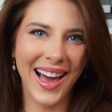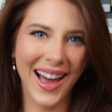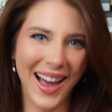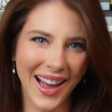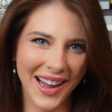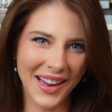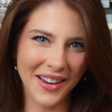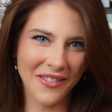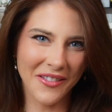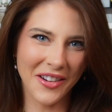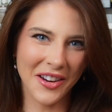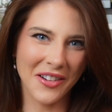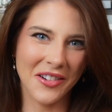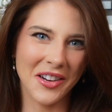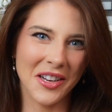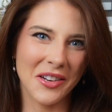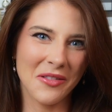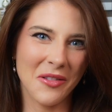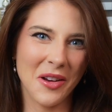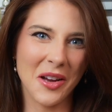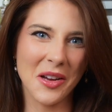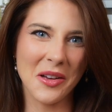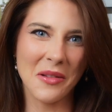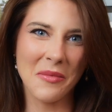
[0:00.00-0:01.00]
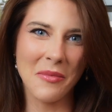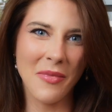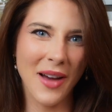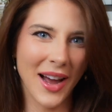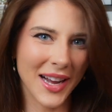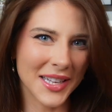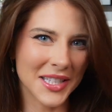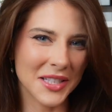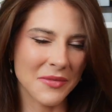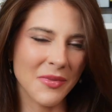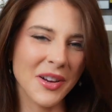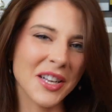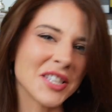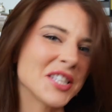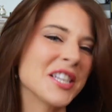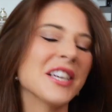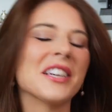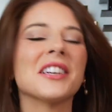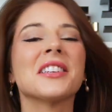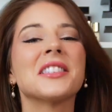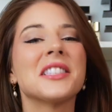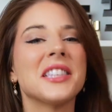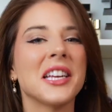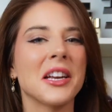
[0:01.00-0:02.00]
Hi everyone, welcome back to my
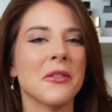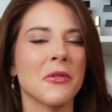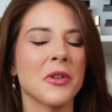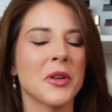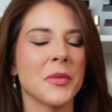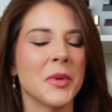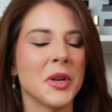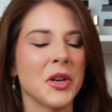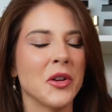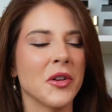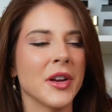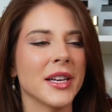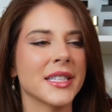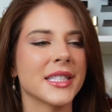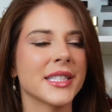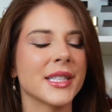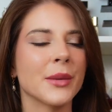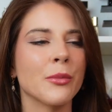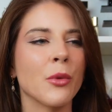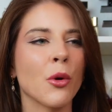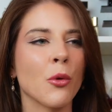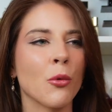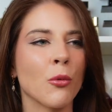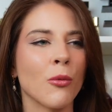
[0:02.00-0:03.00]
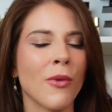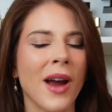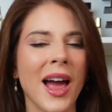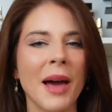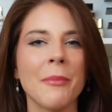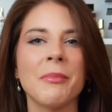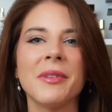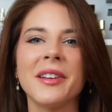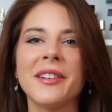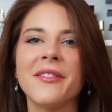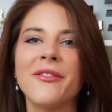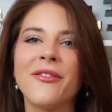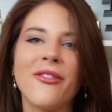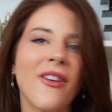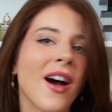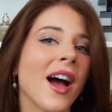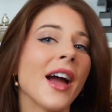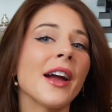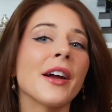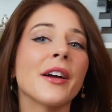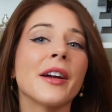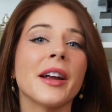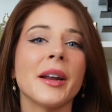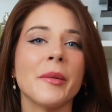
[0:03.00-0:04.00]
channel. Today we're going to be doing some rapid
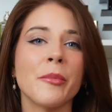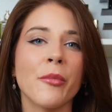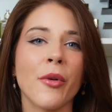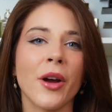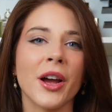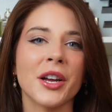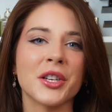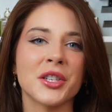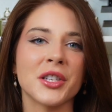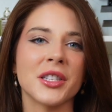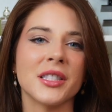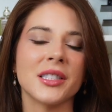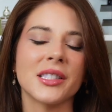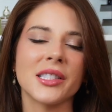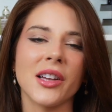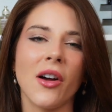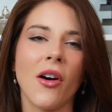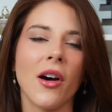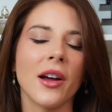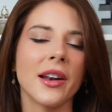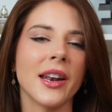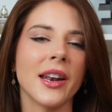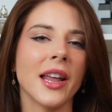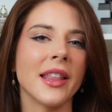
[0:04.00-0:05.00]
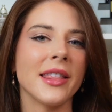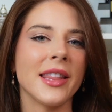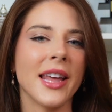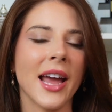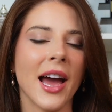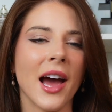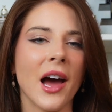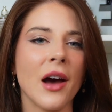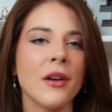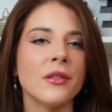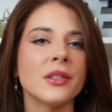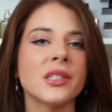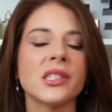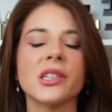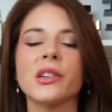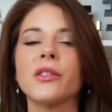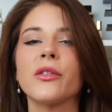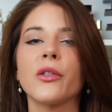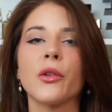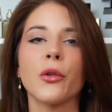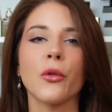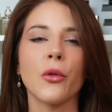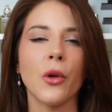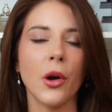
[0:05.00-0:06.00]
fire impressions on the House of
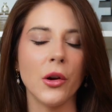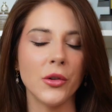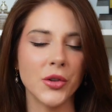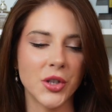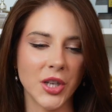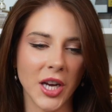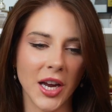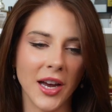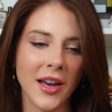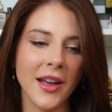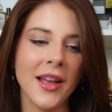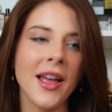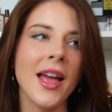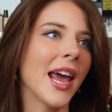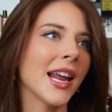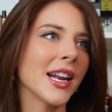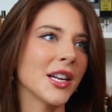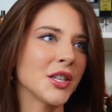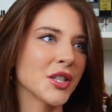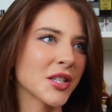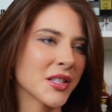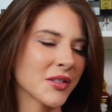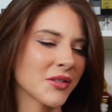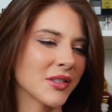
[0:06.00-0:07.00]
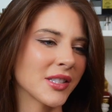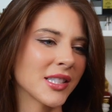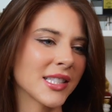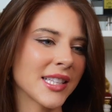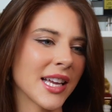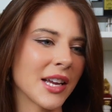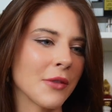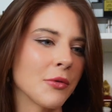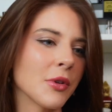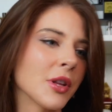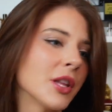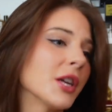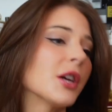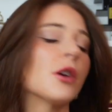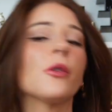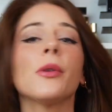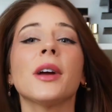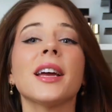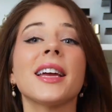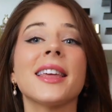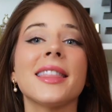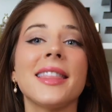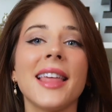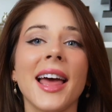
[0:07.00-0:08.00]
Roja. And I just want to say really
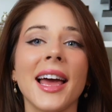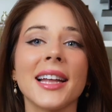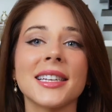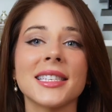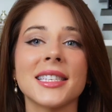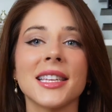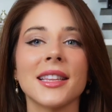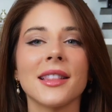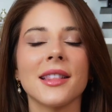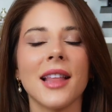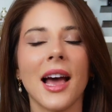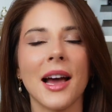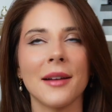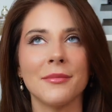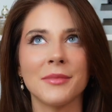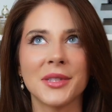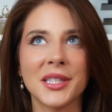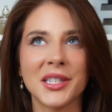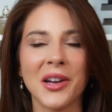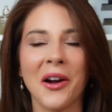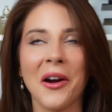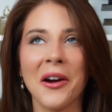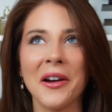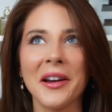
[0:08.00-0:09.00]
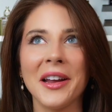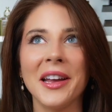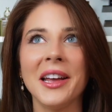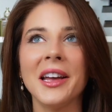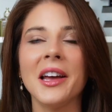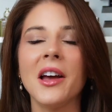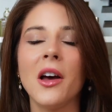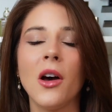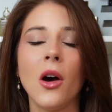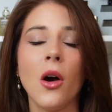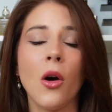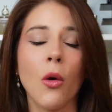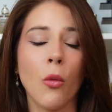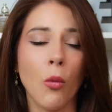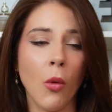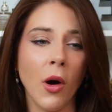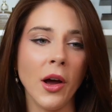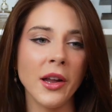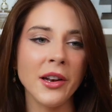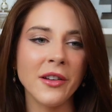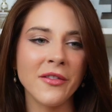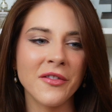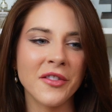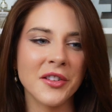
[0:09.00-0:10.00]
quick that I'm sorry,
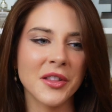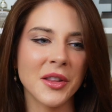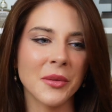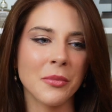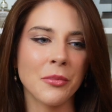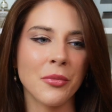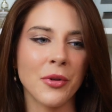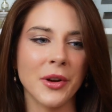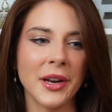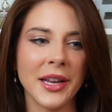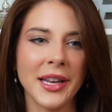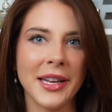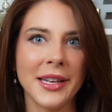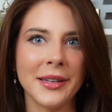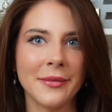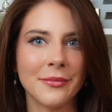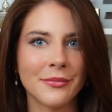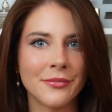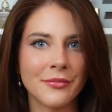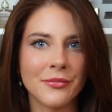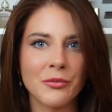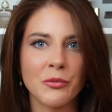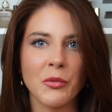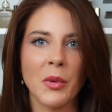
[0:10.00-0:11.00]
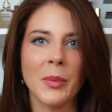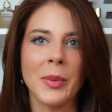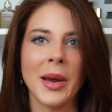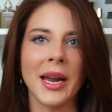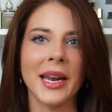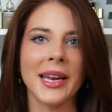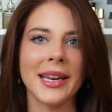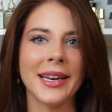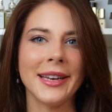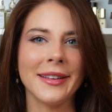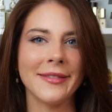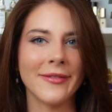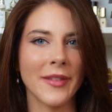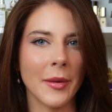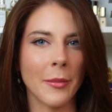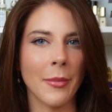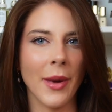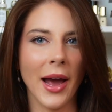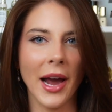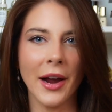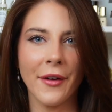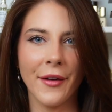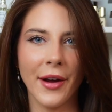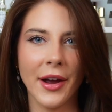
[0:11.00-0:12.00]
one, for the pretty repetitive
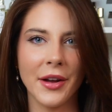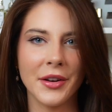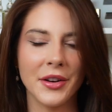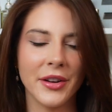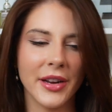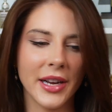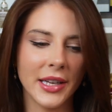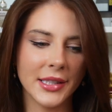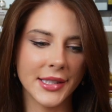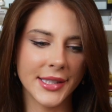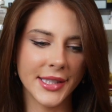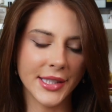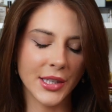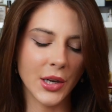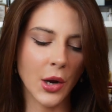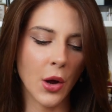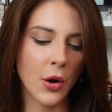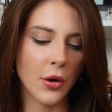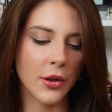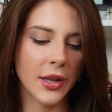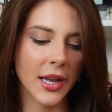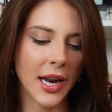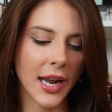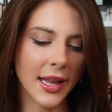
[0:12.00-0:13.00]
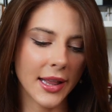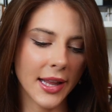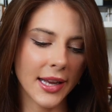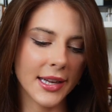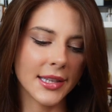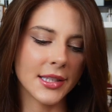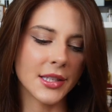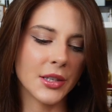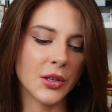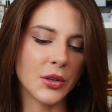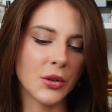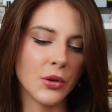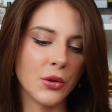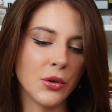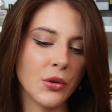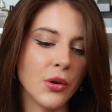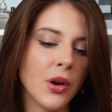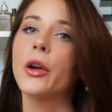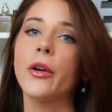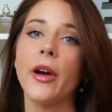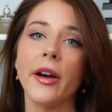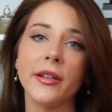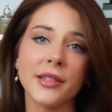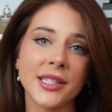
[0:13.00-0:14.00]
background. You guys know that I like to
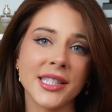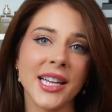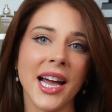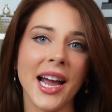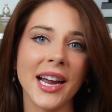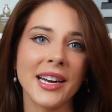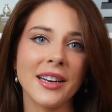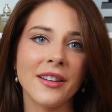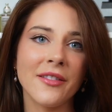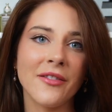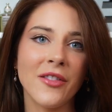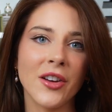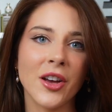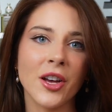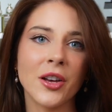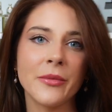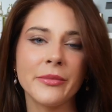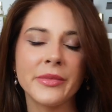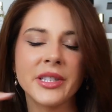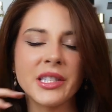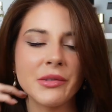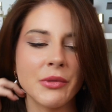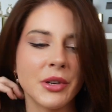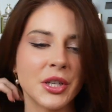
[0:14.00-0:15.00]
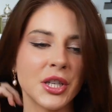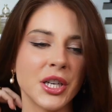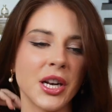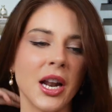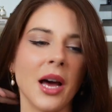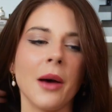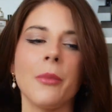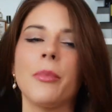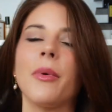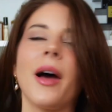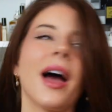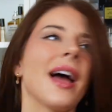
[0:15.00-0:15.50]
go outside and film, switch it up.